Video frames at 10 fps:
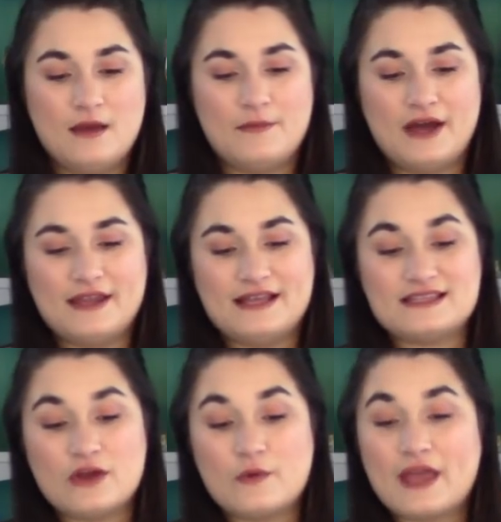but
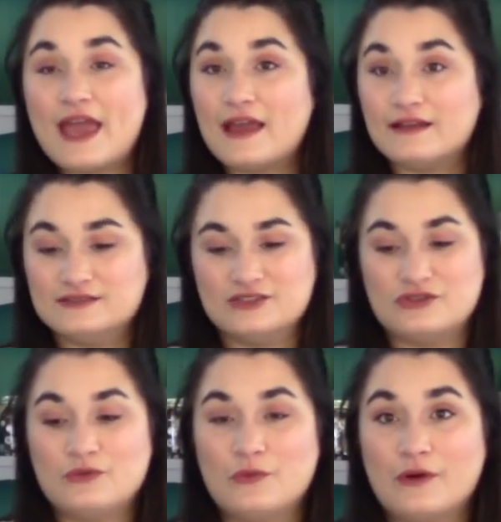it's okay. So
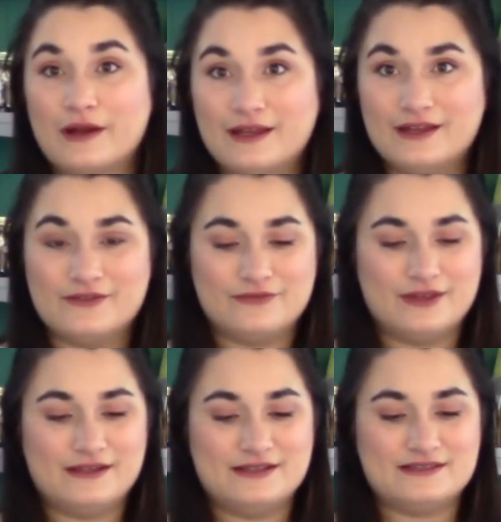don't worry if
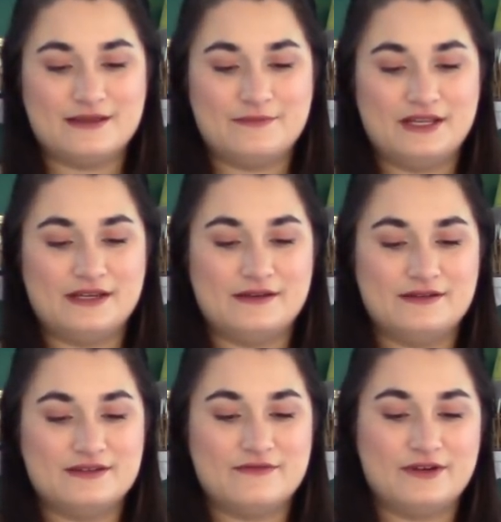it ends up being
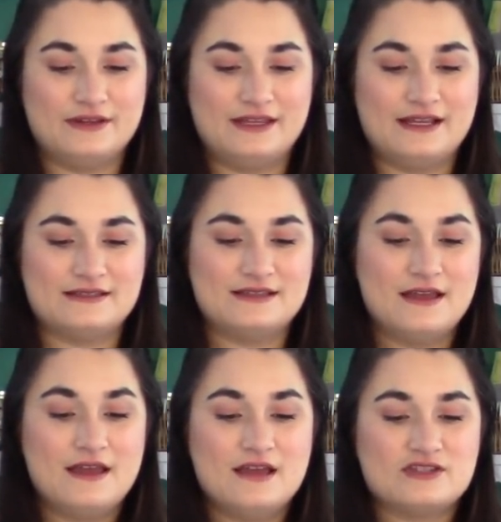different lengths.
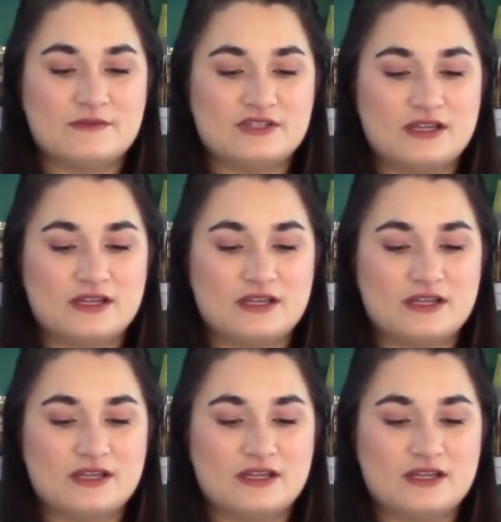So I'm just